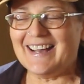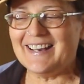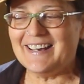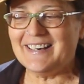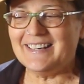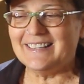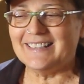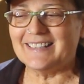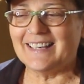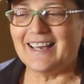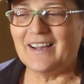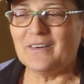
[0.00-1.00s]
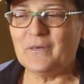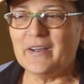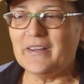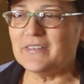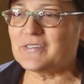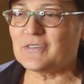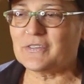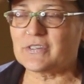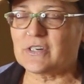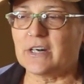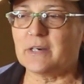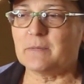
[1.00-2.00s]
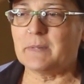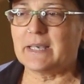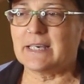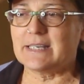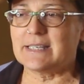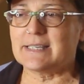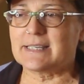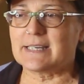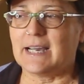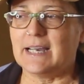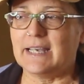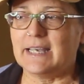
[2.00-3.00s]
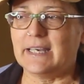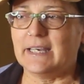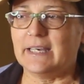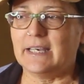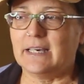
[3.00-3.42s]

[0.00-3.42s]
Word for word: uh, well, this all started because I,